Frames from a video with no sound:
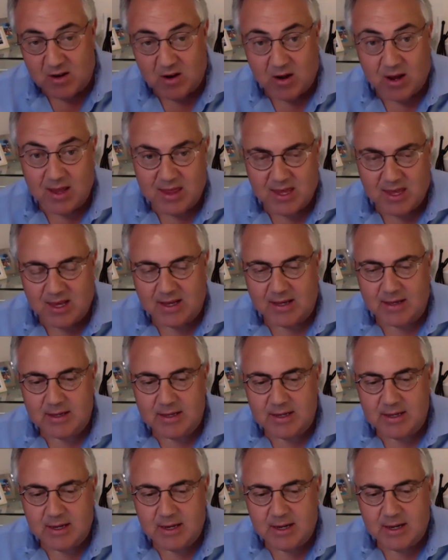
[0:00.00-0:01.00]
I think,
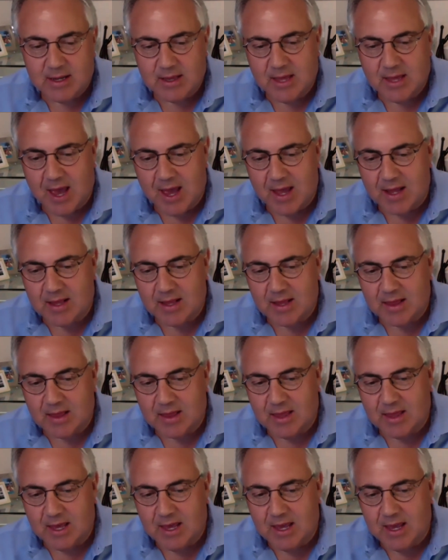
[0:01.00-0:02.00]
that
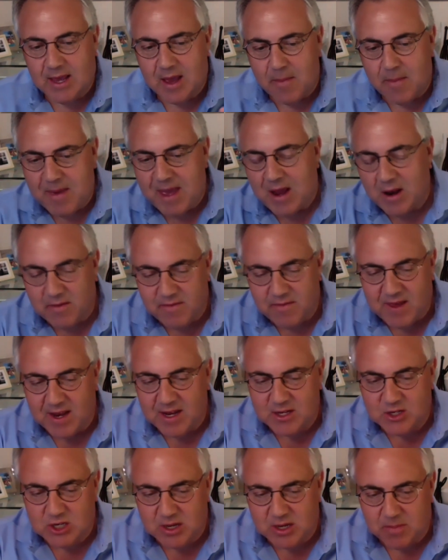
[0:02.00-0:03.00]
the amount of
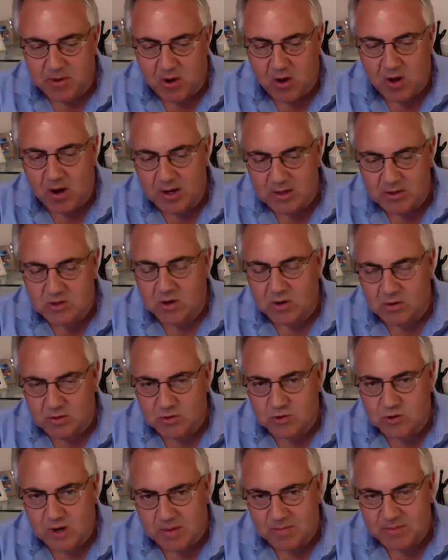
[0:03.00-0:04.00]
energy behind
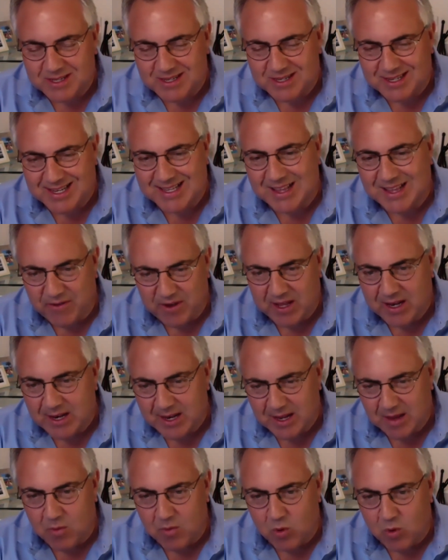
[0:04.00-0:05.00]
Donald Trump is
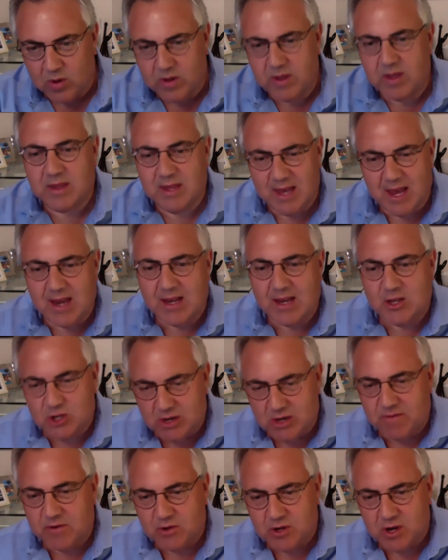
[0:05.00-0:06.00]
significantly more than the
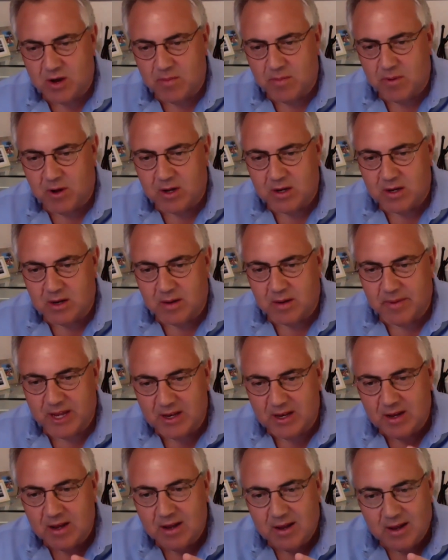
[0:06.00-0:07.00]
energy for Joe Biden. I
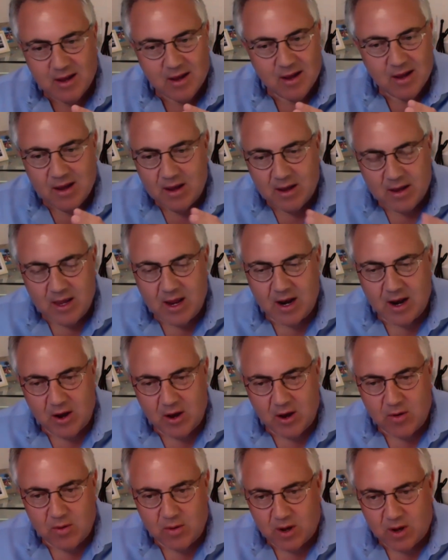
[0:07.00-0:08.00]
mean, you
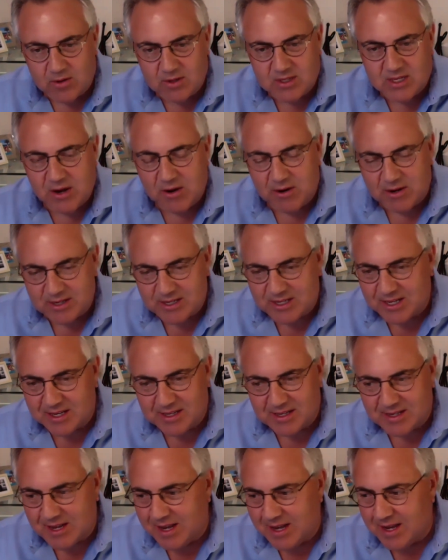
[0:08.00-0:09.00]
know, I was here in
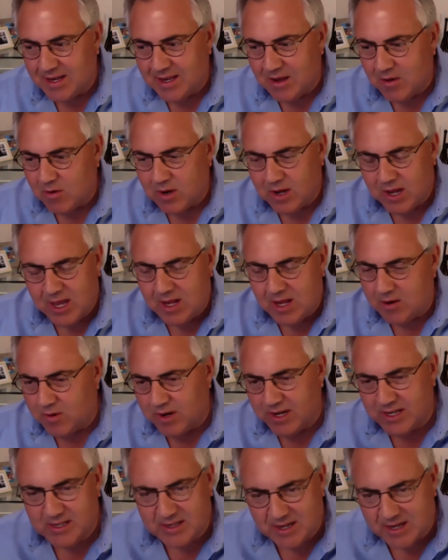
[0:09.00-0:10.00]
16, there were
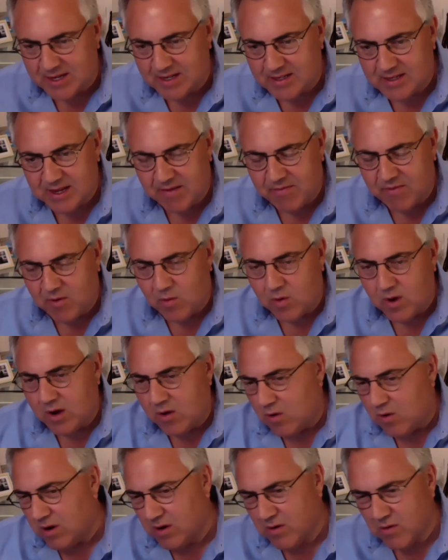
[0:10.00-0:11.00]
Hillary stickers
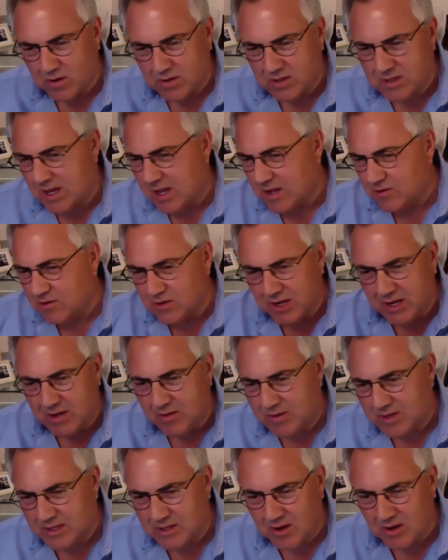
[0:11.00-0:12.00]
everywhere, all across the country,
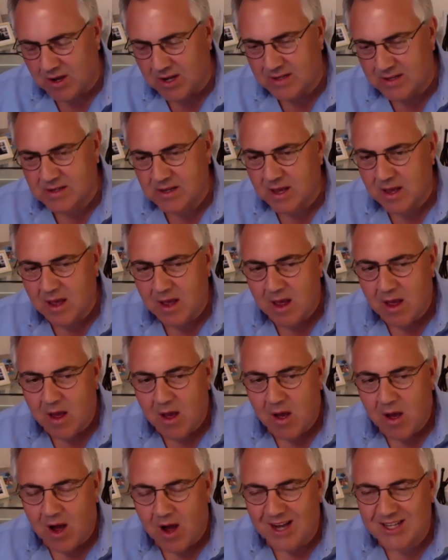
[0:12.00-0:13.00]
Hillary signs.
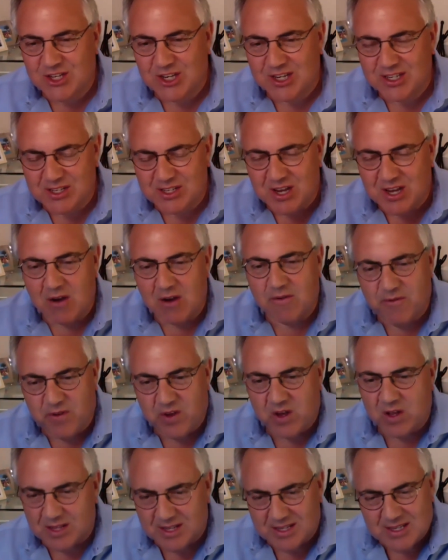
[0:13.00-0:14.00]
I just don't
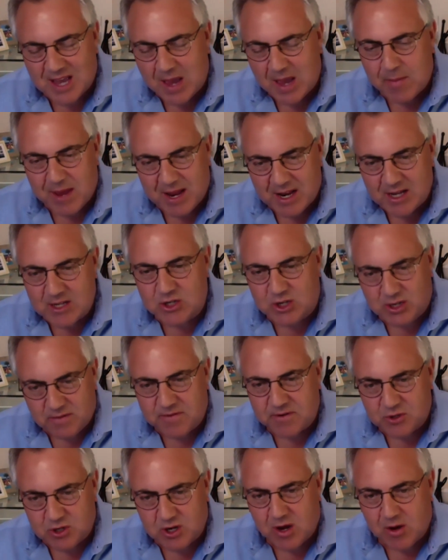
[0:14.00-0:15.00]
feel the same energy
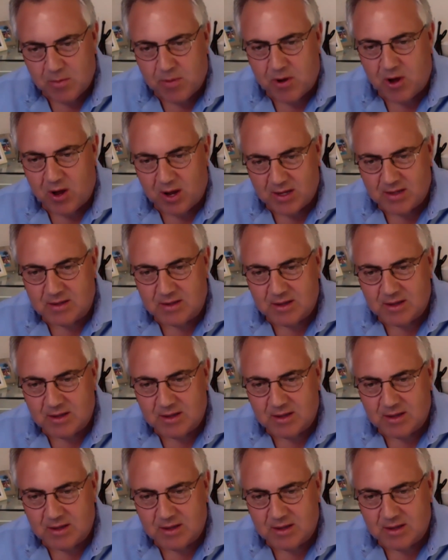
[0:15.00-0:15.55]
for Joe Biden.